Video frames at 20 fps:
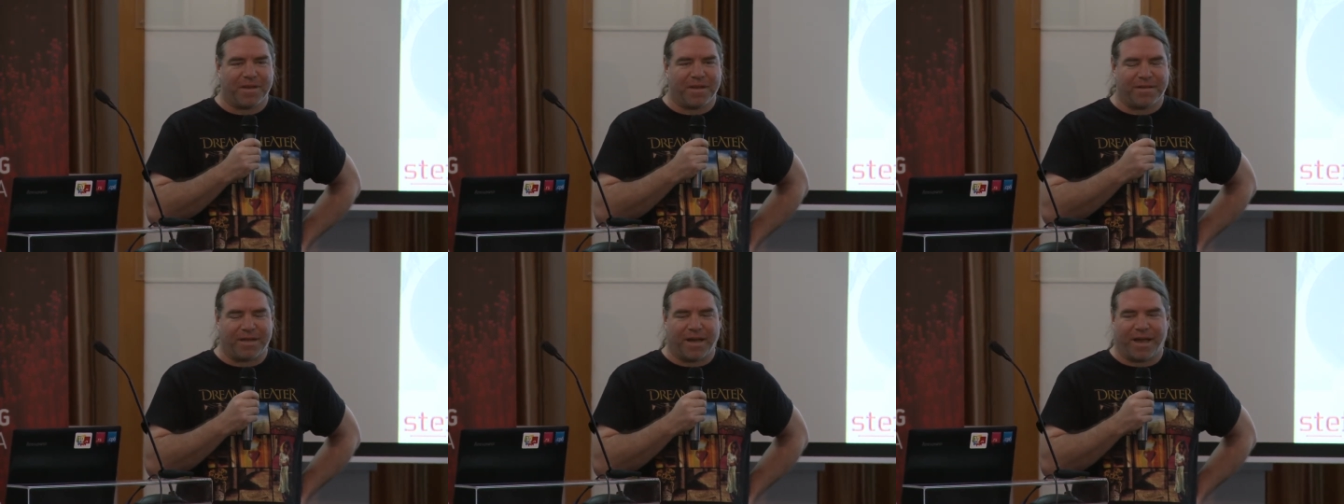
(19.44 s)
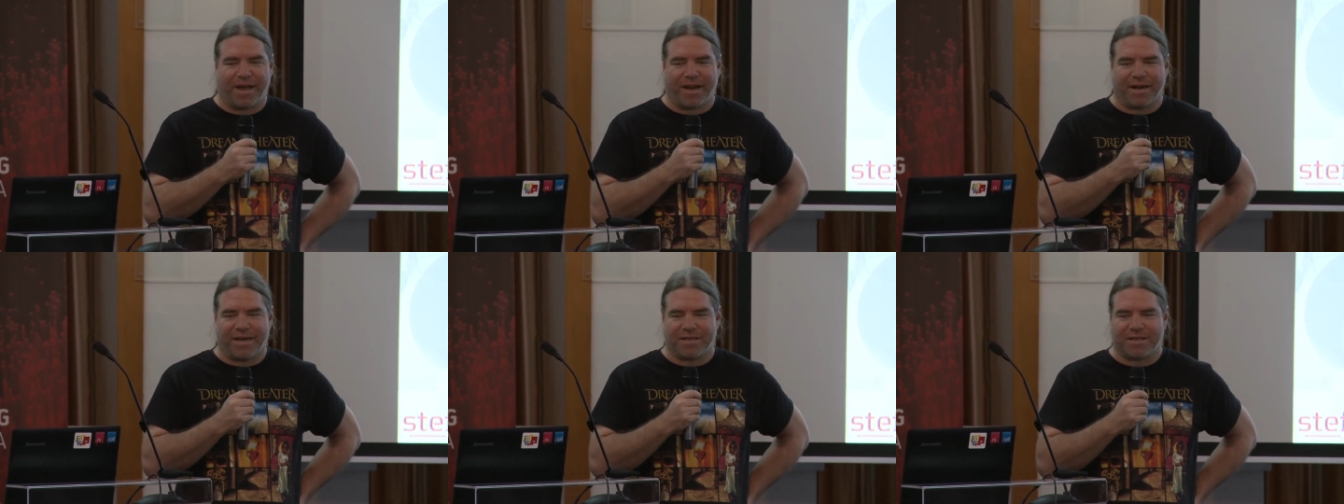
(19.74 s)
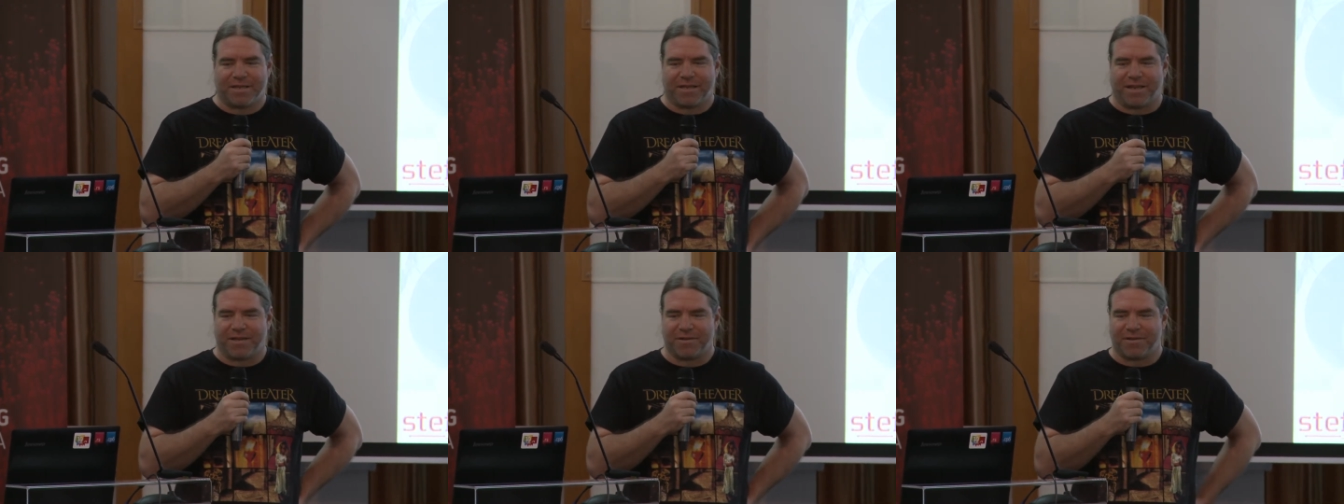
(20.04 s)
na
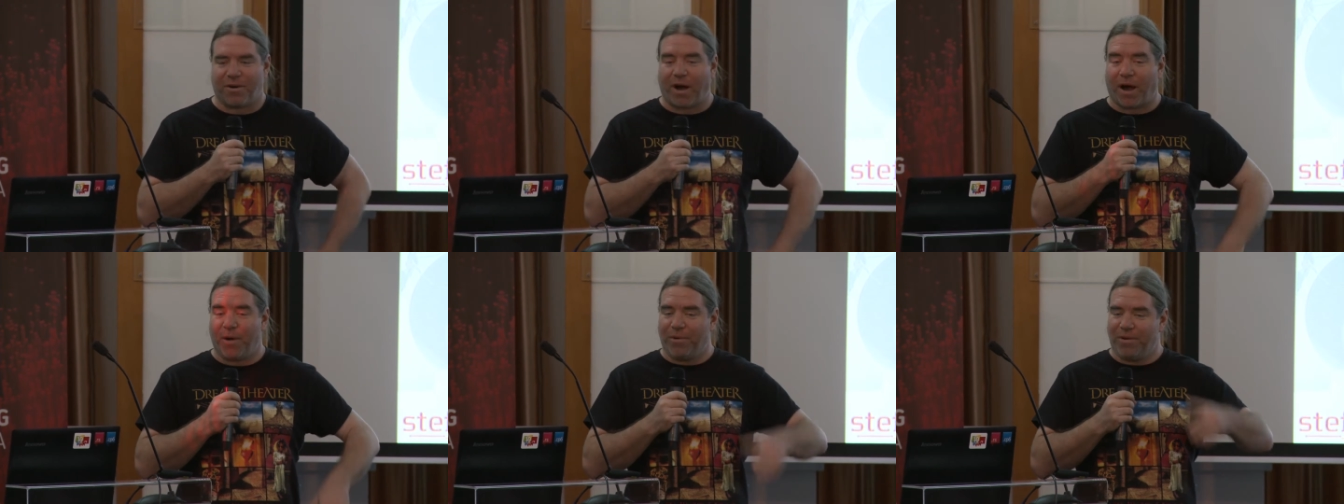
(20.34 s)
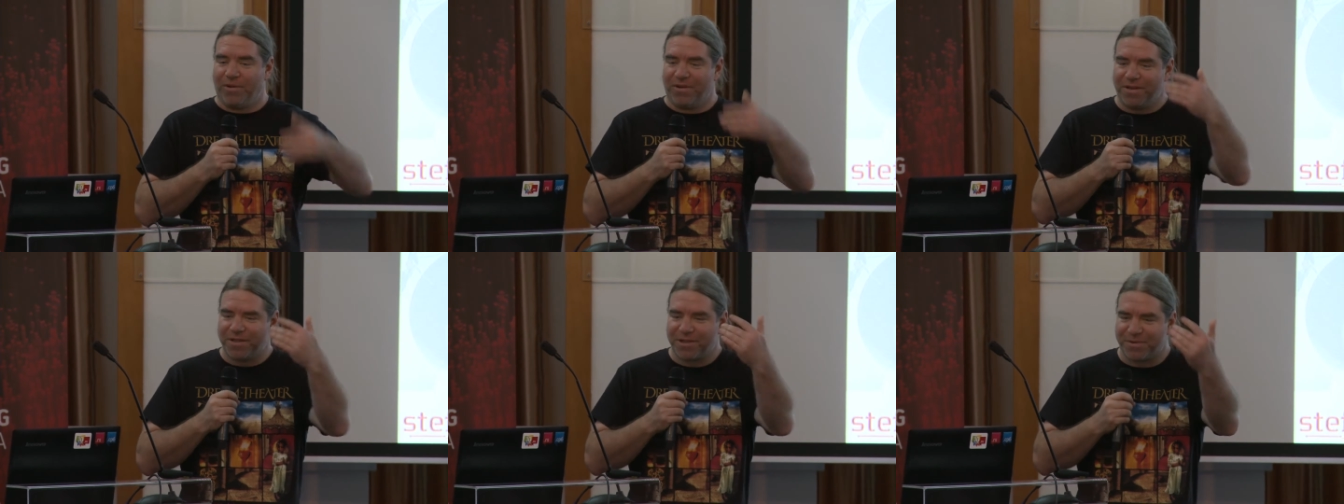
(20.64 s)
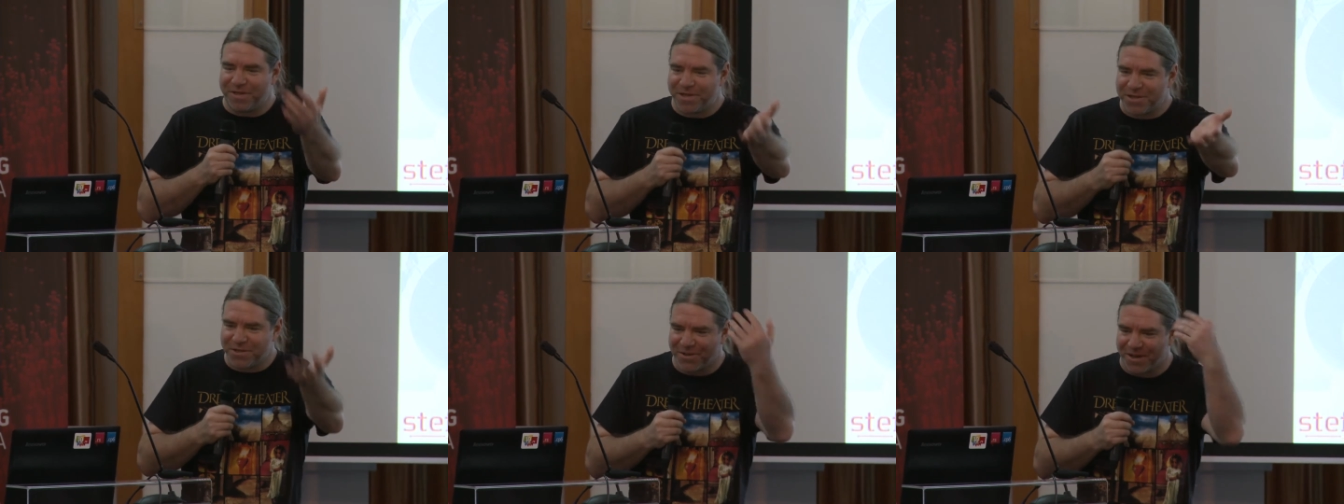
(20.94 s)
engleski. So I will
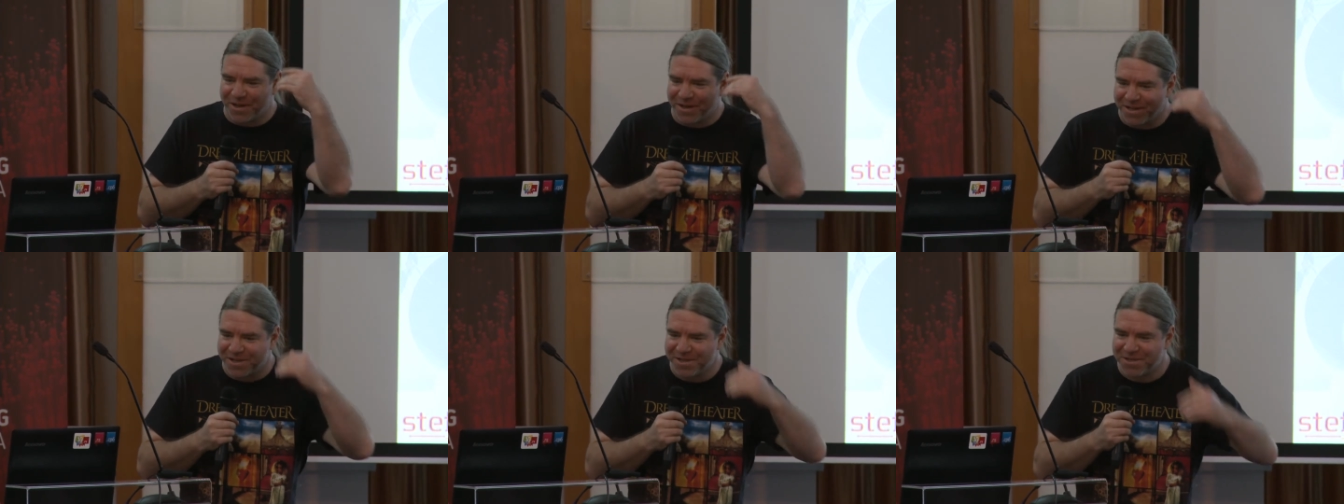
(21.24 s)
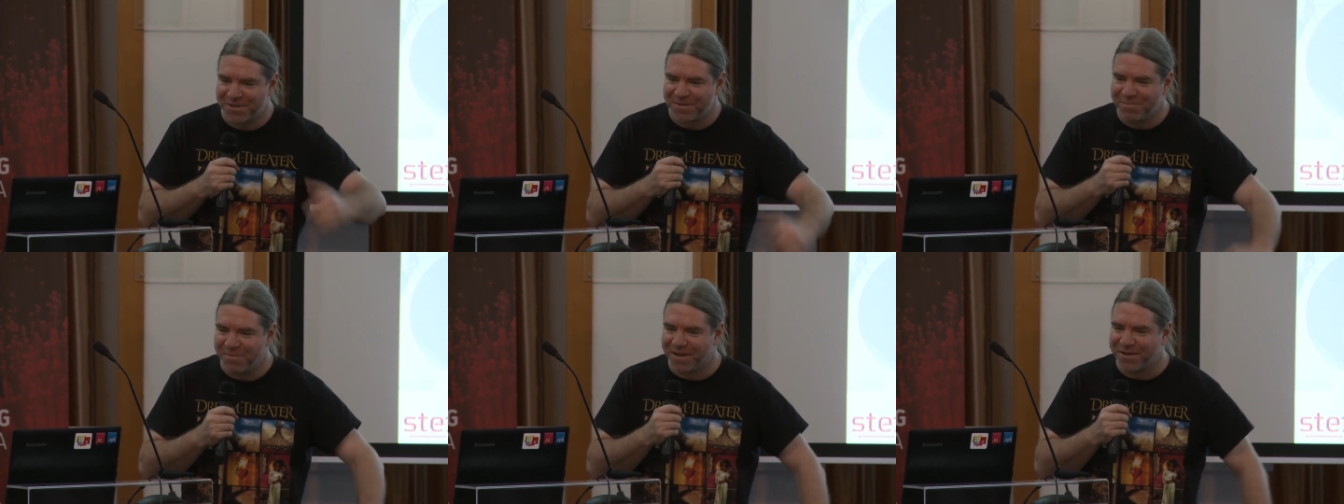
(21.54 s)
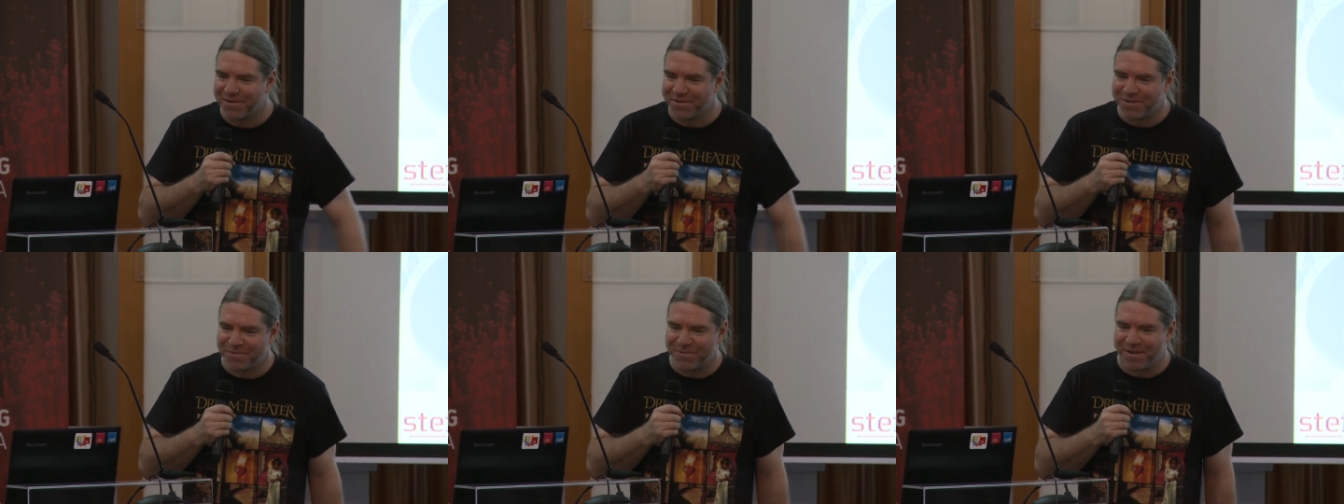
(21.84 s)
switch to English
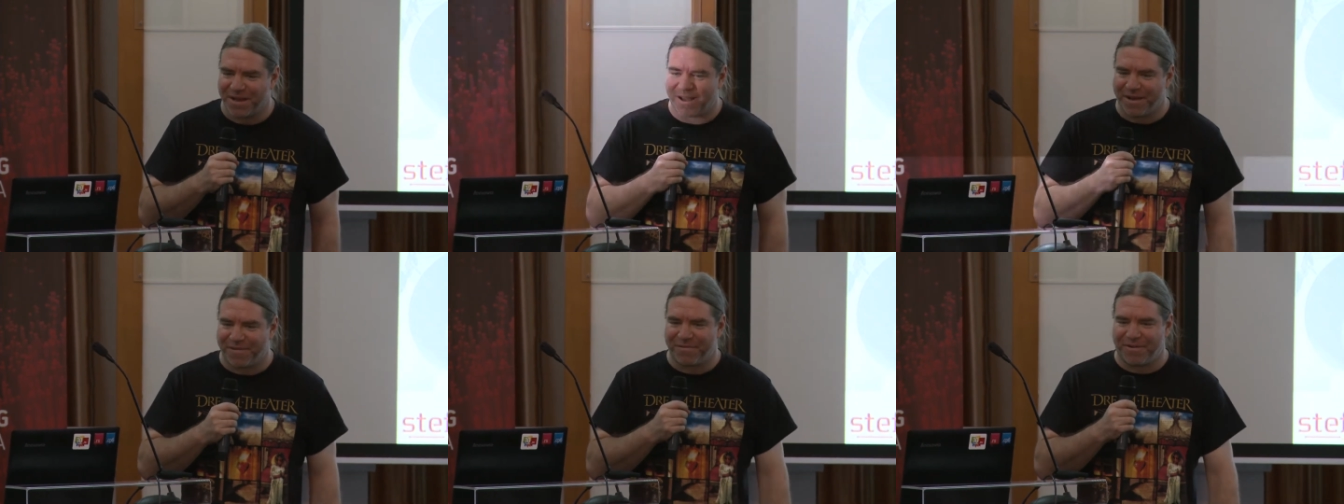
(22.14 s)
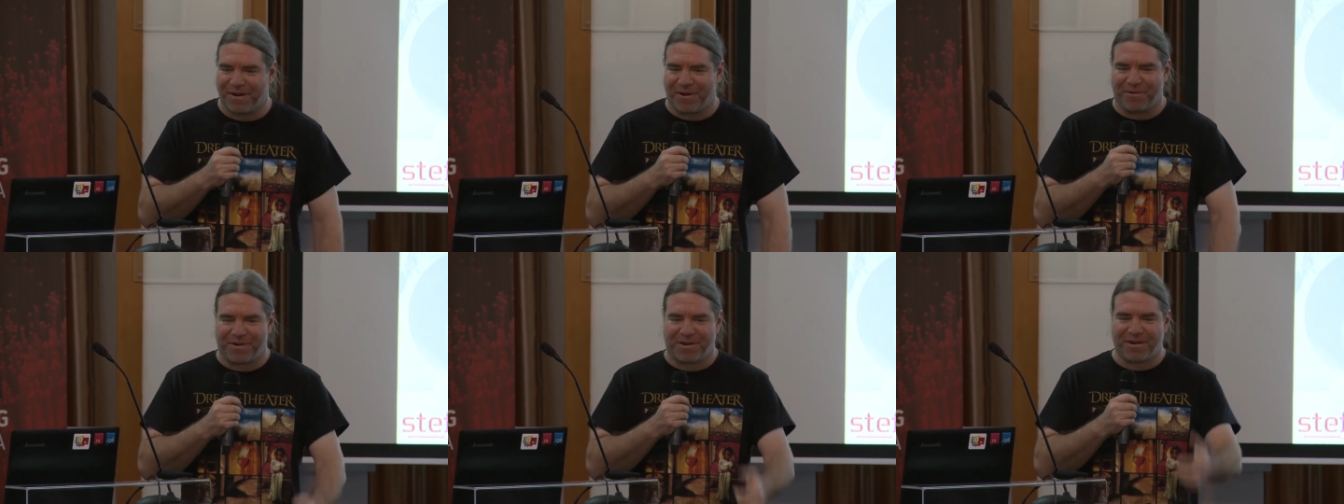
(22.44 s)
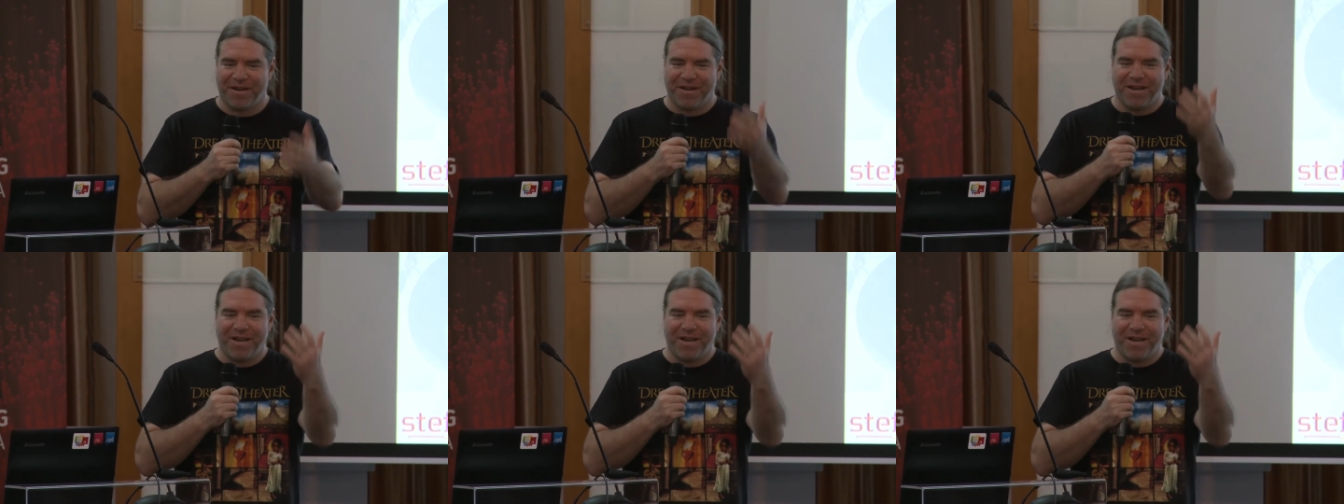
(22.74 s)
because we have our